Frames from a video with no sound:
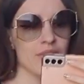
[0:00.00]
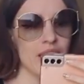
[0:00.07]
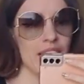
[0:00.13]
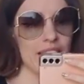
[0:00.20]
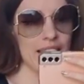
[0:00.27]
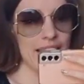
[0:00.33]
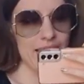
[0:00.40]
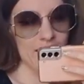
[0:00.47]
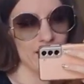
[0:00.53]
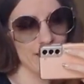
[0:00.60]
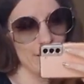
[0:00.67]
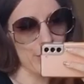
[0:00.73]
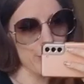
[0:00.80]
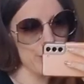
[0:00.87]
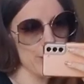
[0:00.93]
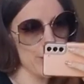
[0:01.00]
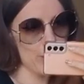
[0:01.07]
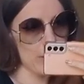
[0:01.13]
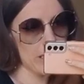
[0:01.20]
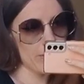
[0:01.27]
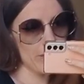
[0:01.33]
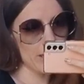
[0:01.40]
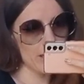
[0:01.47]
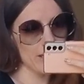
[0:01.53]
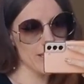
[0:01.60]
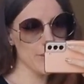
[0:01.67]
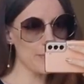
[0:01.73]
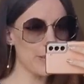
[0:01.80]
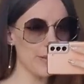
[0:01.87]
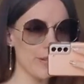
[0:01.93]
And again, it goes so well with
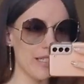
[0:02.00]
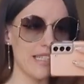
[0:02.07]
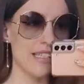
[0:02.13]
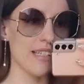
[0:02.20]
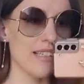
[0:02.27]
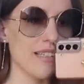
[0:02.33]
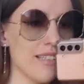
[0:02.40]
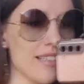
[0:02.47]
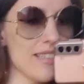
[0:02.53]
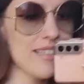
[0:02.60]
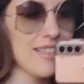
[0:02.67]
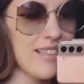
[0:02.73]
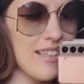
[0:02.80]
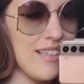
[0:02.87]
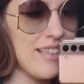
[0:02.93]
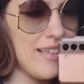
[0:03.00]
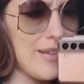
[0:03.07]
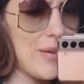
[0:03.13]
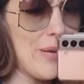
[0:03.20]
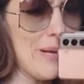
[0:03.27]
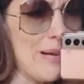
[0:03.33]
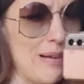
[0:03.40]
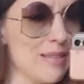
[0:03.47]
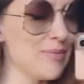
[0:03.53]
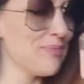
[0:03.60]
this beauty, doesn't it? Oh!